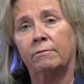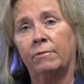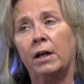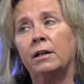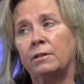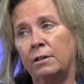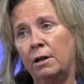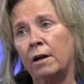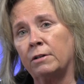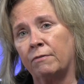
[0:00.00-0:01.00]
It's
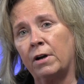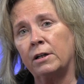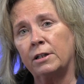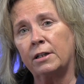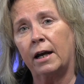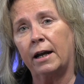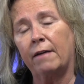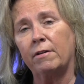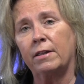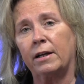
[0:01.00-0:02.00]
very steady.
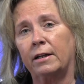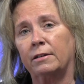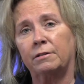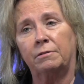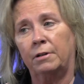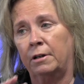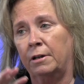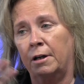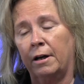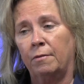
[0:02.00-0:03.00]
Everything is,
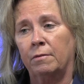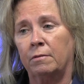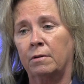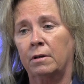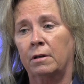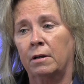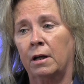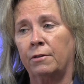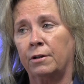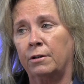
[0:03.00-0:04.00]
you know,
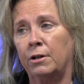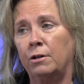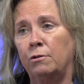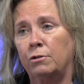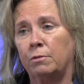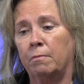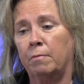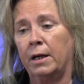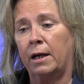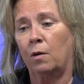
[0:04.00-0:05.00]
nothing huge,
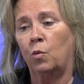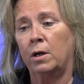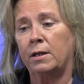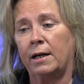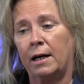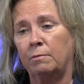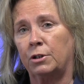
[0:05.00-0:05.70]
big at one time.